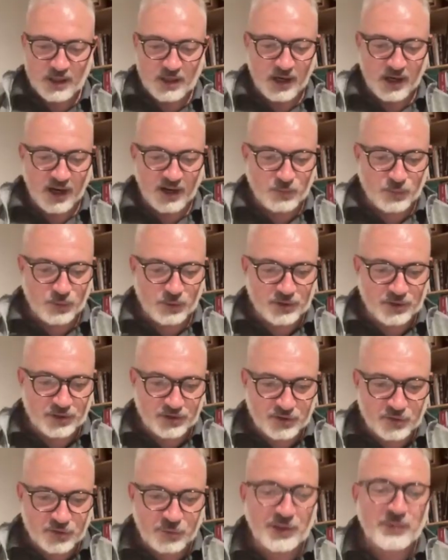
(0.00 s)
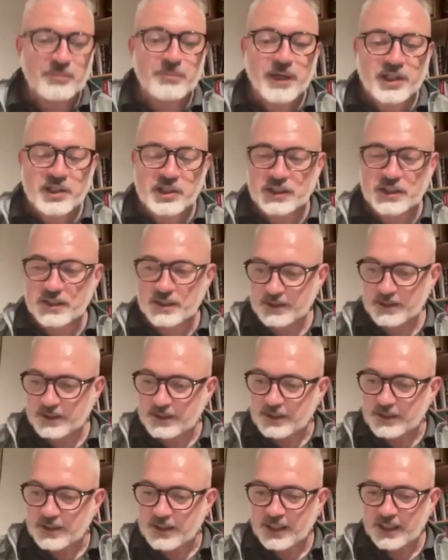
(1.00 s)
I wrote 3 pages
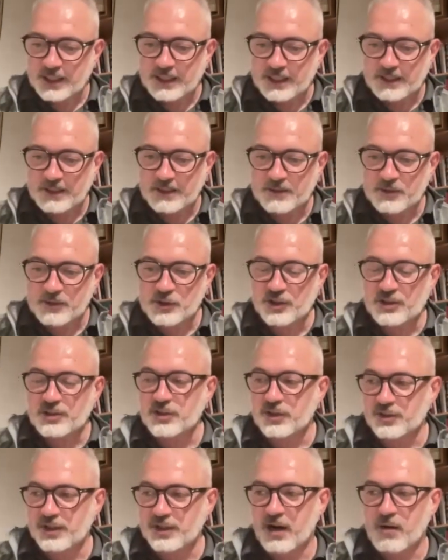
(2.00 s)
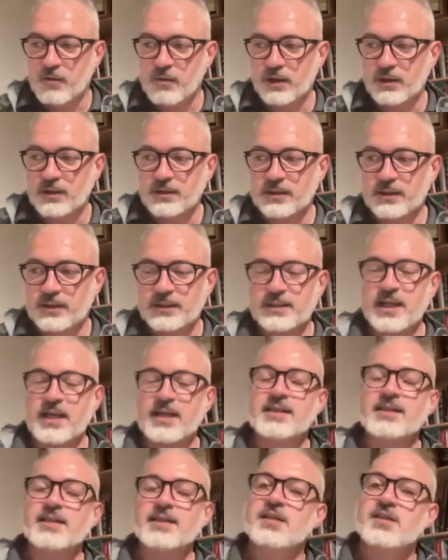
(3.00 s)
just on that wine, because
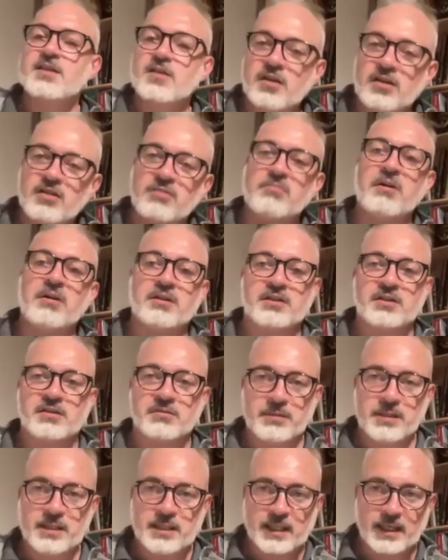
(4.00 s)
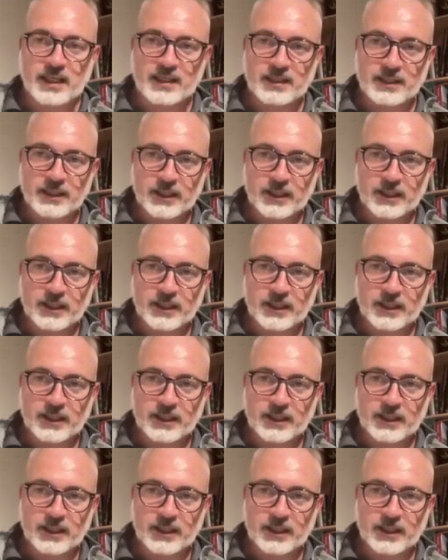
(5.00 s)
there's so much to be said.